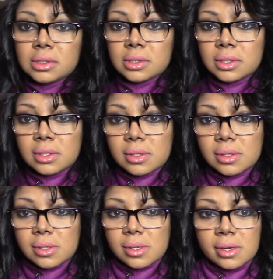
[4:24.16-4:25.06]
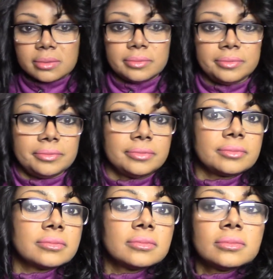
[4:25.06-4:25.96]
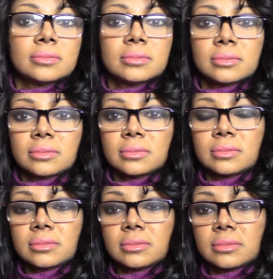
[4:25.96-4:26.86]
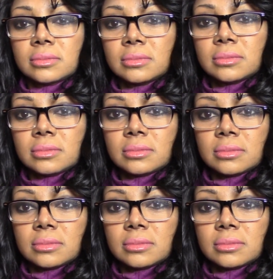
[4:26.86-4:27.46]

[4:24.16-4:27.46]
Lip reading: year, and so I was really not